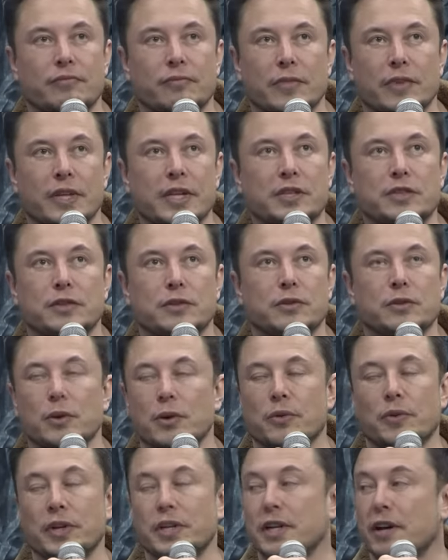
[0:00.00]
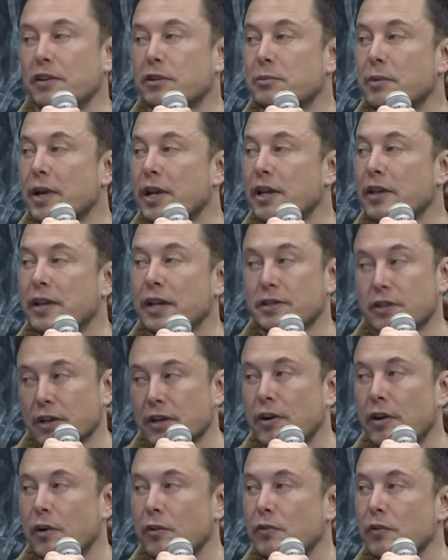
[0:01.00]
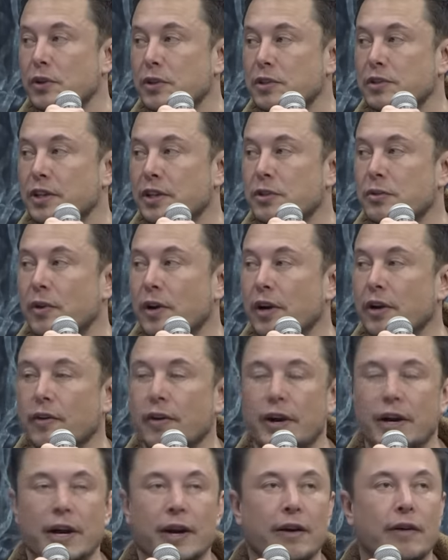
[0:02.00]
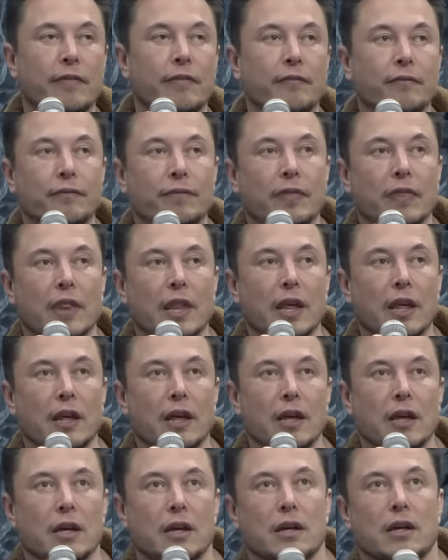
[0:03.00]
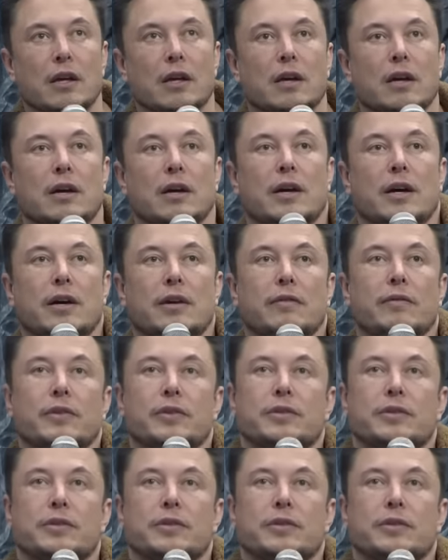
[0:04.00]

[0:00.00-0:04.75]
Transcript: at least two or three times better. That's the current version that's running right now. Um,